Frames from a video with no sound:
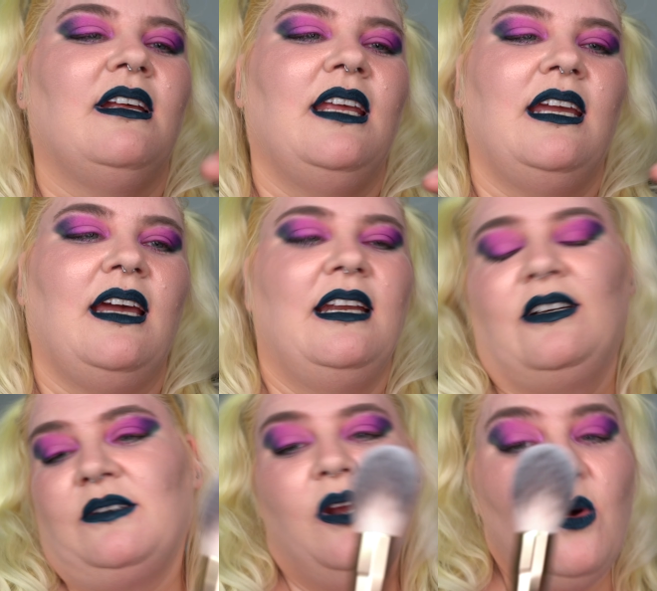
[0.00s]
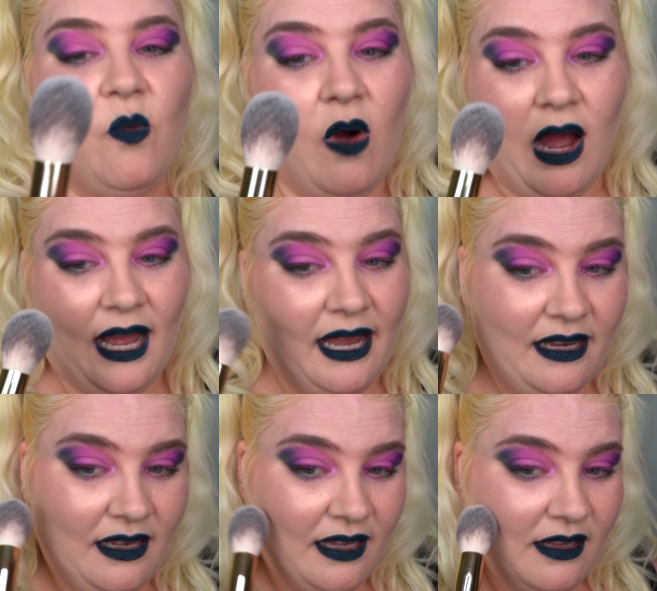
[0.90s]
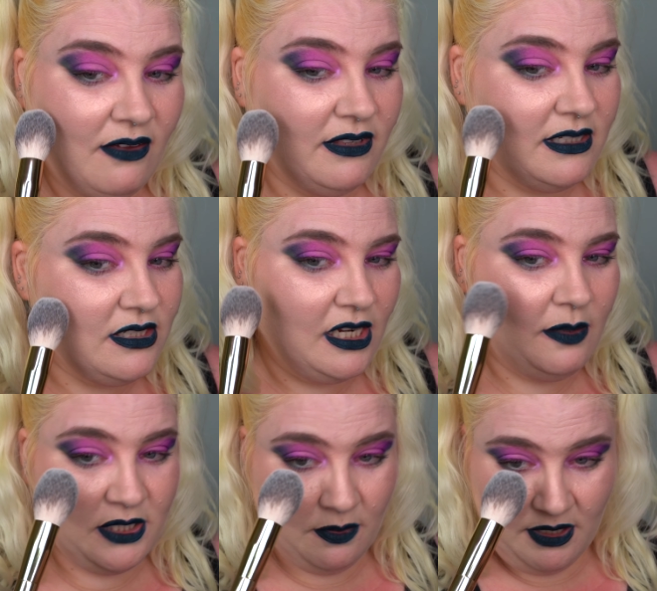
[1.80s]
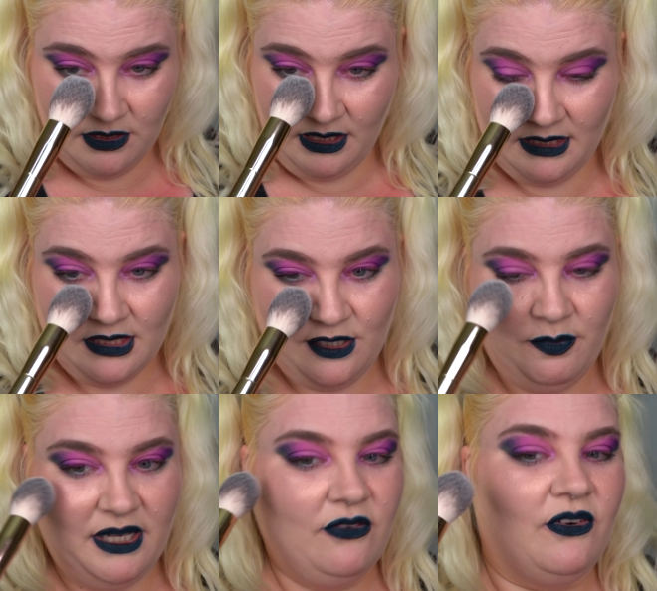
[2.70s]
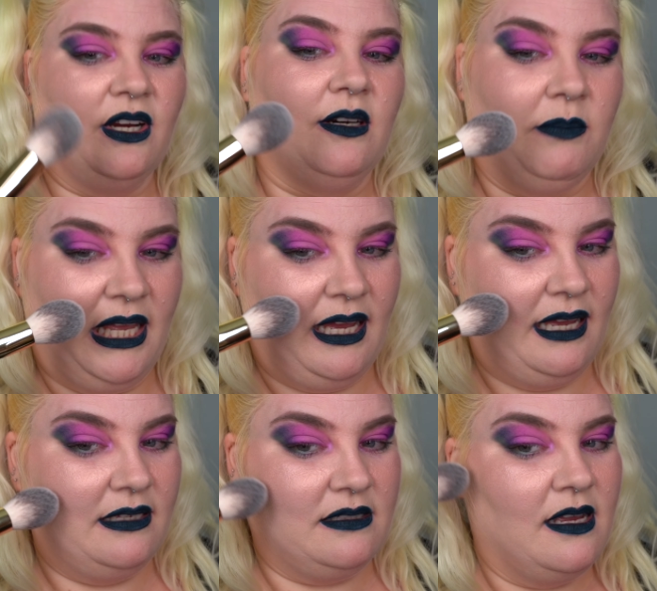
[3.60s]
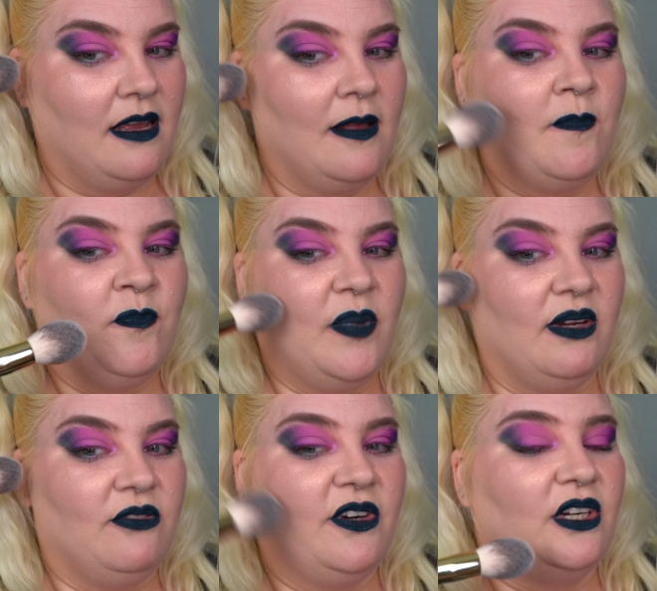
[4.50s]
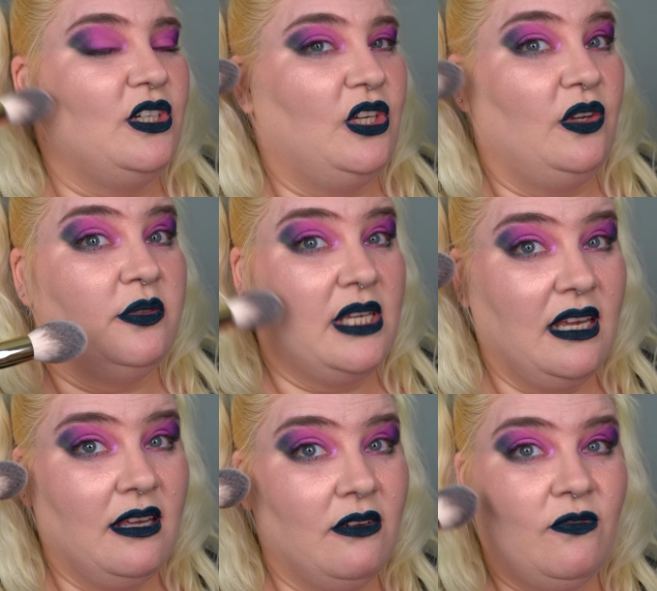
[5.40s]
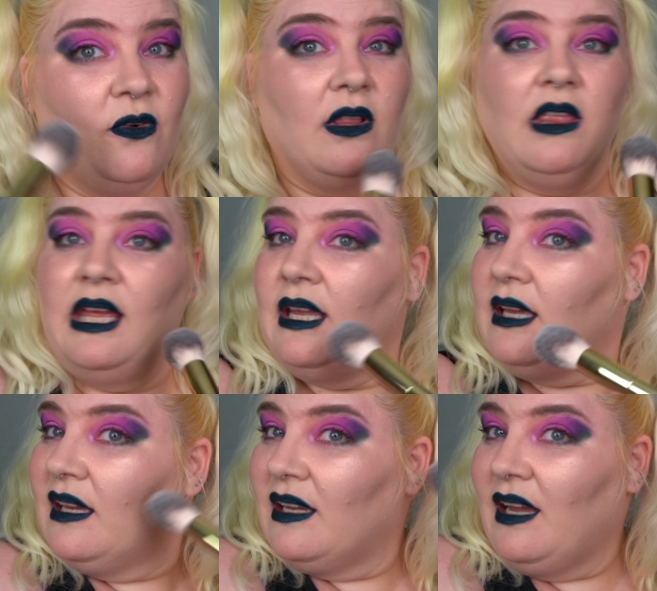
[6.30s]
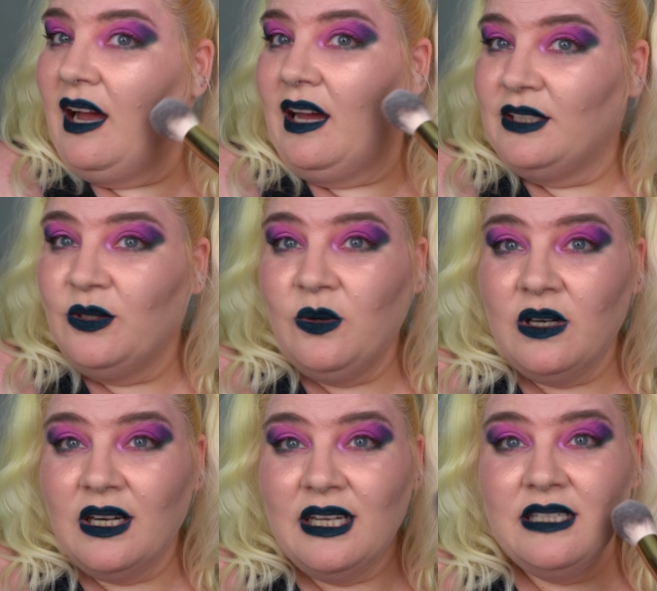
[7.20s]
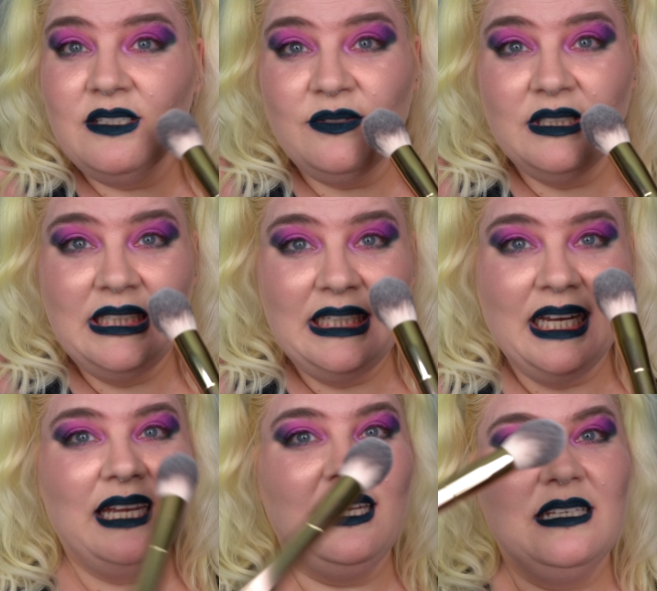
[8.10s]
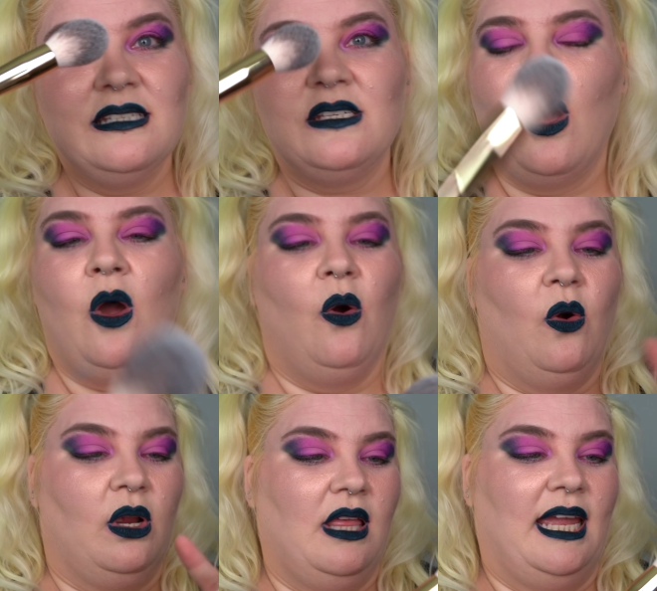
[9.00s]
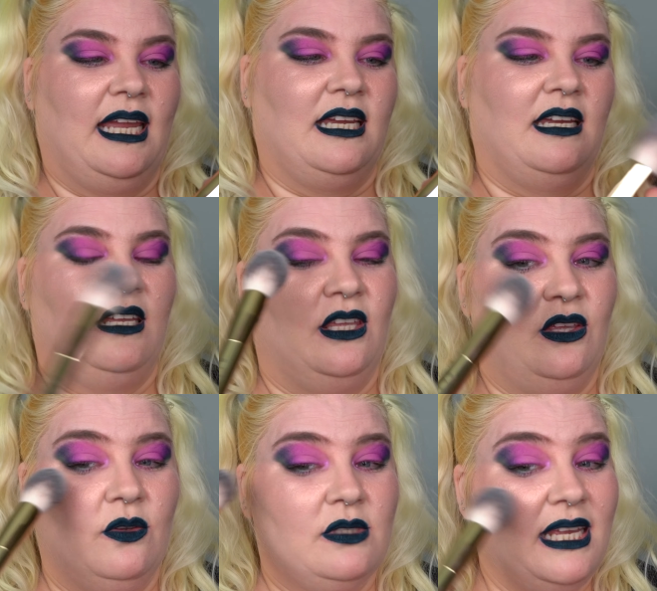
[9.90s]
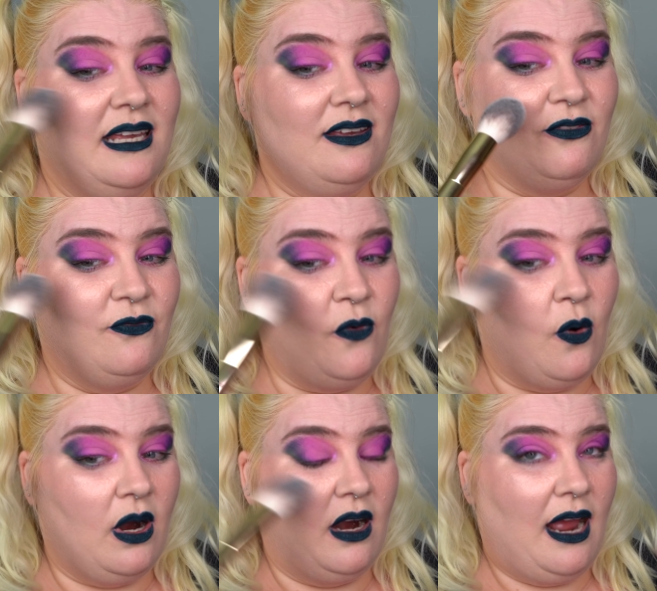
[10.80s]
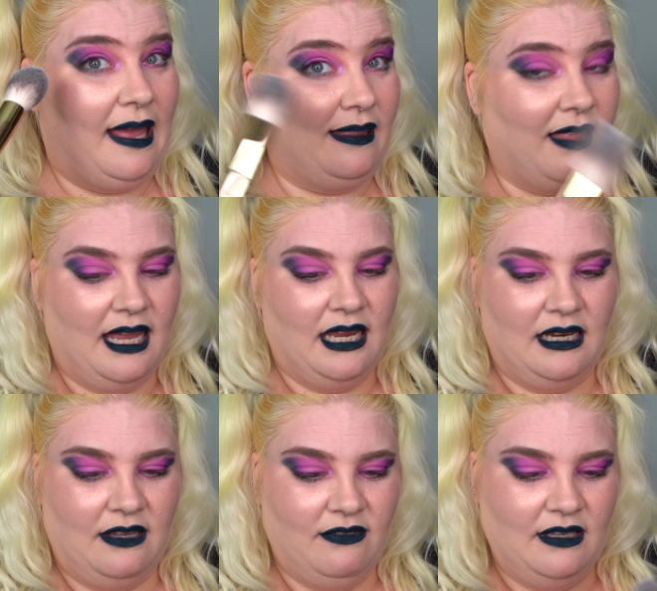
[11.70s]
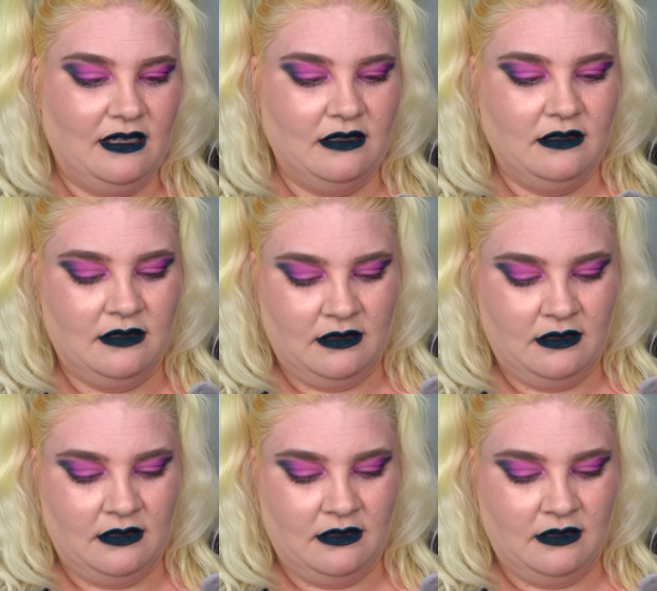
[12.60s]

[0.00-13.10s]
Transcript: like, I don't know why I love this shape so much. Like, it's too big for under my eyes. But for using it for, like, contour is really nice. Or, like, using it for highlight even.